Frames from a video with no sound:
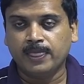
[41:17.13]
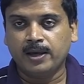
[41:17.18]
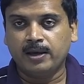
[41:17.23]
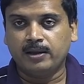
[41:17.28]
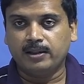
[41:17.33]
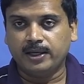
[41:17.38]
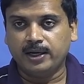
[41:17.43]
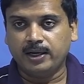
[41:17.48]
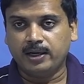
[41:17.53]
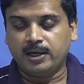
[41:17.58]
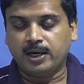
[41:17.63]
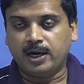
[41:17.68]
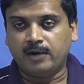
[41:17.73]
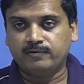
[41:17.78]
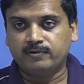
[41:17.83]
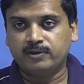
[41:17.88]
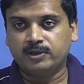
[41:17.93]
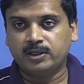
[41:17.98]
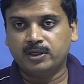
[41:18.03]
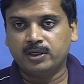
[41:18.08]
then
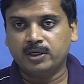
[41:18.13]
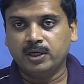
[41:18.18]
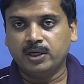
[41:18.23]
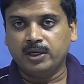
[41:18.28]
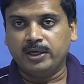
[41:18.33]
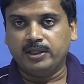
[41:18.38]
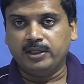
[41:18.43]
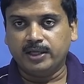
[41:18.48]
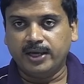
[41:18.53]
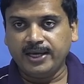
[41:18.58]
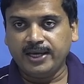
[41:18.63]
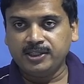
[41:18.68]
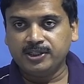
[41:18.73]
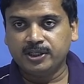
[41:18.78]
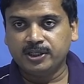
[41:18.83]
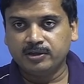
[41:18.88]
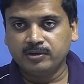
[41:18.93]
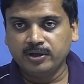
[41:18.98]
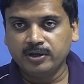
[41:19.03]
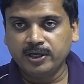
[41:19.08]
after in the next
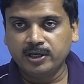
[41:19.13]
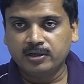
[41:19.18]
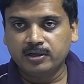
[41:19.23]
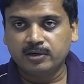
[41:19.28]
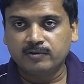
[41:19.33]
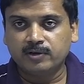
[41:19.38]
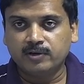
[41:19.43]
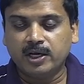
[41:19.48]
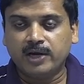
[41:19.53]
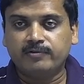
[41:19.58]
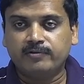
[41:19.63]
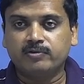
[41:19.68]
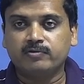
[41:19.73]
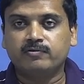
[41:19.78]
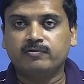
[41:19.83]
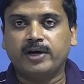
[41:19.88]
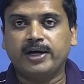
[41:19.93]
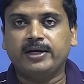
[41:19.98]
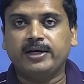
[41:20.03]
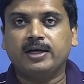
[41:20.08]
scheduling interval, I have to
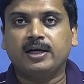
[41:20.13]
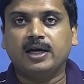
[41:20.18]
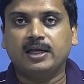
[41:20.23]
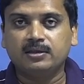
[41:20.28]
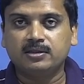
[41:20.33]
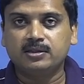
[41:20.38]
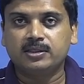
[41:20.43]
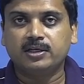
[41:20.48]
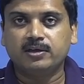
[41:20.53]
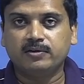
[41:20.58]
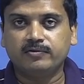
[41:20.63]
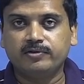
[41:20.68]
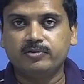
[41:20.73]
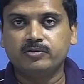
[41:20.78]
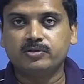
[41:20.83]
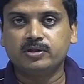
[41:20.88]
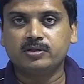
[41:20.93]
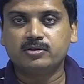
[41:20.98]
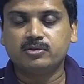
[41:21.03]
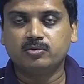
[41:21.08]
find another set of
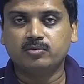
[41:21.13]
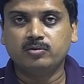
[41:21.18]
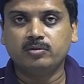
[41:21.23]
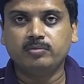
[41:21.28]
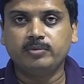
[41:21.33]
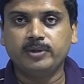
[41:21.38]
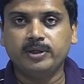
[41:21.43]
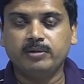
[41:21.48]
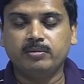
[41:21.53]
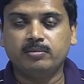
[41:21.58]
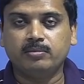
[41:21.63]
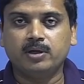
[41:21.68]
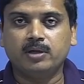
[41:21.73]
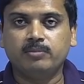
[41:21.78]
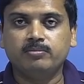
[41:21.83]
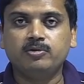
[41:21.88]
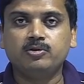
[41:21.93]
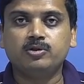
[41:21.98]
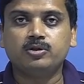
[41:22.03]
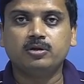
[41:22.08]
users who would be
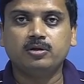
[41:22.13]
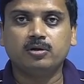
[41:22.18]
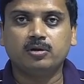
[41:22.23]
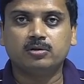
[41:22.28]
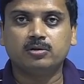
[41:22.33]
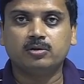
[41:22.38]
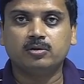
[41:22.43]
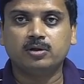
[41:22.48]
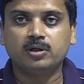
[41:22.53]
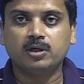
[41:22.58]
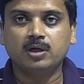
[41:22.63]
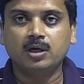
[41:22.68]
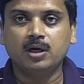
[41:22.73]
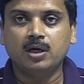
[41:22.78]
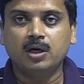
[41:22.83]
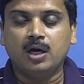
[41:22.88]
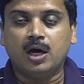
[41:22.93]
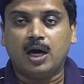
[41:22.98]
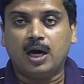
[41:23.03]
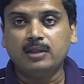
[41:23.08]
mutually orthogonal.
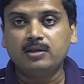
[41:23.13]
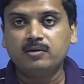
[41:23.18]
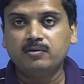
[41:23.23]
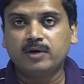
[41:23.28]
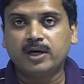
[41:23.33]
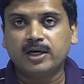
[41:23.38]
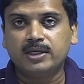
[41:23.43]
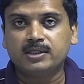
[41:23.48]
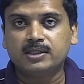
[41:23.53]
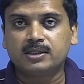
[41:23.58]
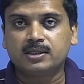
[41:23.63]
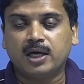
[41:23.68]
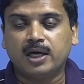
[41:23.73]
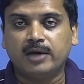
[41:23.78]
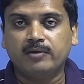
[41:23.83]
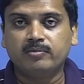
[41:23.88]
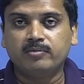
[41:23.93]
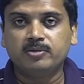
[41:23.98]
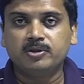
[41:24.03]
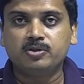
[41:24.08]
Otherwise, I
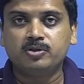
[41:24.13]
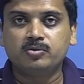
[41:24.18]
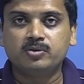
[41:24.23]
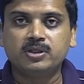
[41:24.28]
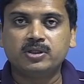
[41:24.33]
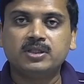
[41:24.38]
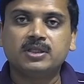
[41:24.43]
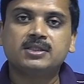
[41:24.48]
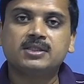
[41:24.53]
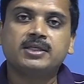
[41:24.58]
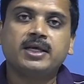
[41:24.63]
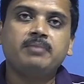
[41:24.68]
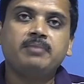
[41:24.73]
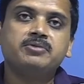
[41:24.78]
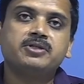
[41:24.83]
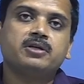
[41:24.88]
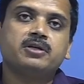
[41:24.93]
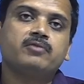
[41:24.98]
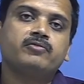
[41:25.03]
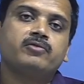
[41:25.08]
would be choosing the same
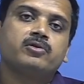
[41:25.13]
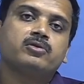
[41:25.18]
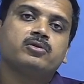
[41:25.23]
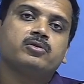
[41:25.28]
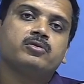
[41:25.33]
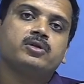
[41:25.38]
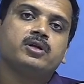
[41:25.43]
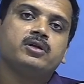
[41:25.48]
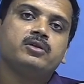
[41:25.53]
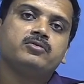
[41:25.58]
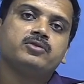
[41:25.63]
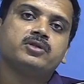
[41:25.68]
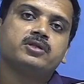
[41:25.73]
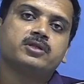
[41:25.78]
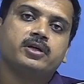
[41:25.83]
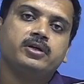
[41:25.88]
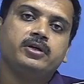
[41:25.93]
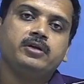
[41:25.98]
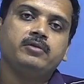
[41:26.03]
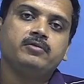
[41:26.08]
set of orthogonal users
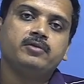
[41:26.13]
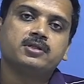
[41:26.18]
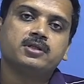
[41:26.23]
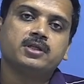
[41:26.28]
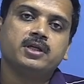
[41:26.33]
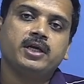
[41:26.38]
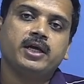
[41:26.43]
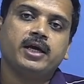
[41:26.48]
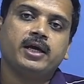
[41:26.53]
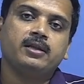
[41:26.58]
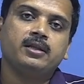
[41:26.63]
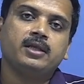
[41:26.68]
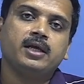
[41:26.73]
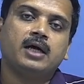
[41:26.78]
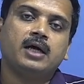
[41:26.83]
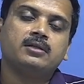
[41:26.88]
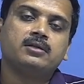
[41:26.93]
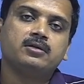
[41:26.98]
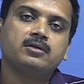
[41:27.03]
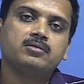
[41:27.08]
continuously, and the
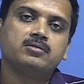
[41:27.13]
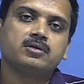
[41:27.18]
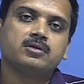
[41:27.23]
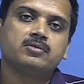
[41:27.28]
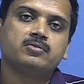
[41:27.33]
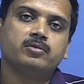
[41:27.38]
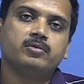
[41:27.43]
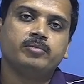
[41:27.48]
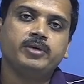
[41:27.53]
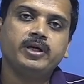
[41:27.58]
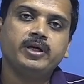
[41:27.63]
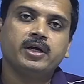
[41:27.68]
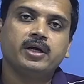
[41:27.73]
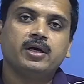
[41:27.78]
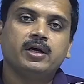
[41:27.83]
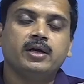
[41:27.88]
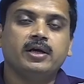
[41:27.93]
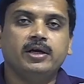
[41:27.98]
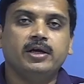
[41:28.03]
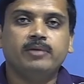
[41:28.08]
other users would be
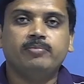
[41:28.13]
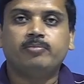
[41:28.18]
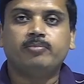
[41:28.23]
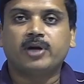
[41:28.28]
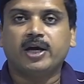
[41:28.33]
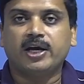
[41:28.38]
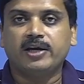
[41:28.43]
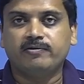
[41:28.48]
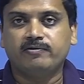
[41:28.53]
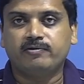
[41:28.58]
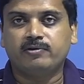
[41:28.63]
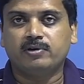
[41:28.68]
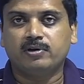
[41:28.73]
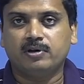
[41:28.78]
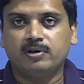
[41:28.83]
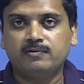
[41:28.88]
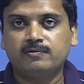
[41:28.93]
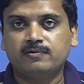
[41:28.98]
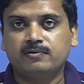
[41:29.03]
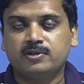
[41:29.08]
deprived
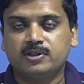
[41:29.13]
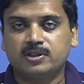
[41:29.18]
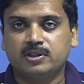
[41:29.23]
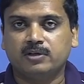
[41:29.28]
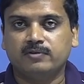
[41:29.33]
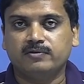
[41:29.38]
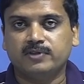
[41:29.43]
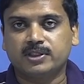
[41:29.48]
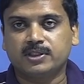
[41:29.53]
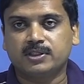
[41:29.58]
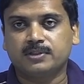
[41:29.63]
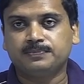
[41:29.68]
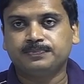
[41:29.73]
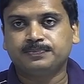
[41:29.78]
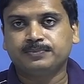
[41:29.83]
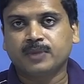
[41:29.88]
of service.